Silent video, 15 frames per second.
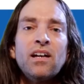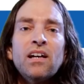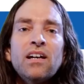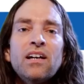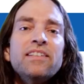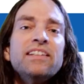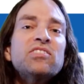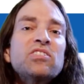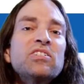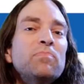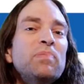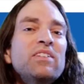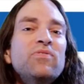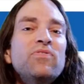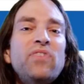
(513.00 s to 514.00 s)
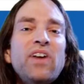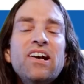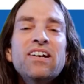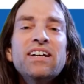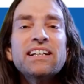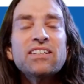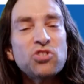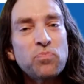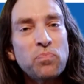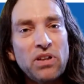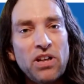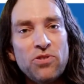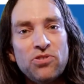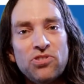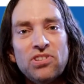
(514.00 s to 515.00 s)
This could be very
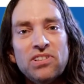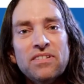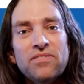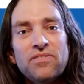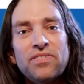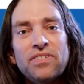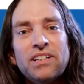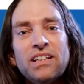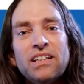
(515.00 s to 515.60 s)
explosive.